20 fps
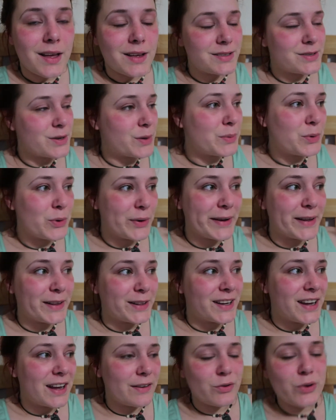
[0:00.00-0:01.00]
So
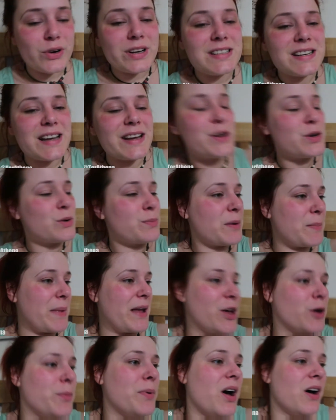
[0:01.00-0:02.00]
annoyingly, I've already taken all my
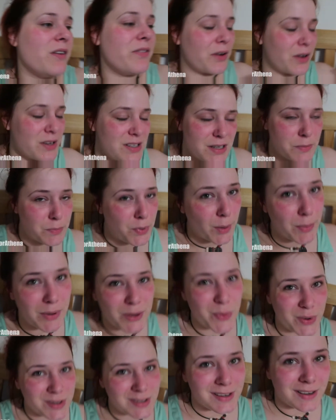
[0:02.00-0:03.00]
makeup off because I
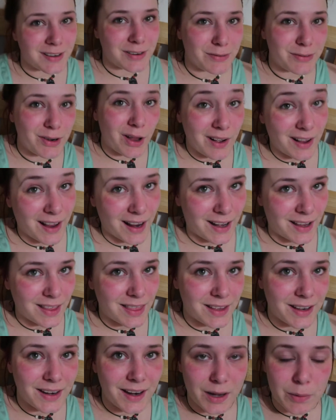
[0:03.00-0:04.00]
probably wasn't going to vlog
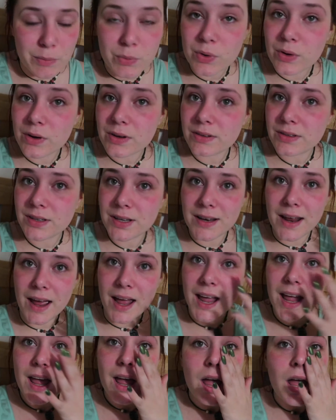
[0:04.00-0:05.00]
anything anymore
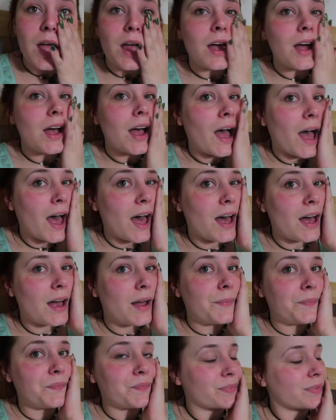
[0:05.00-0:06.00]
today.
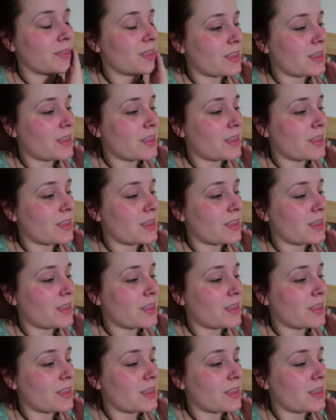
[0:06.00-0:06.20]
And